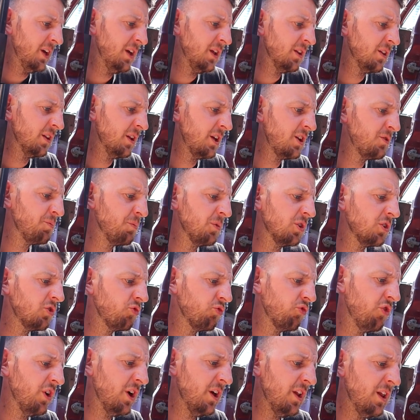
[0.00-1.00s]
This must
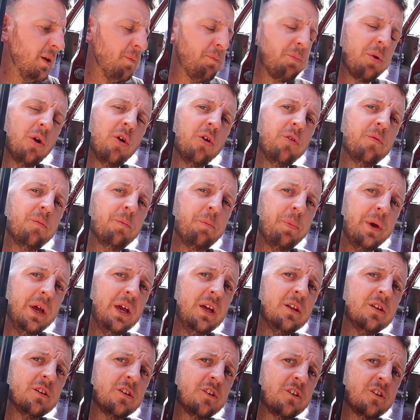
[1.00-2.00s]
really blunt fit,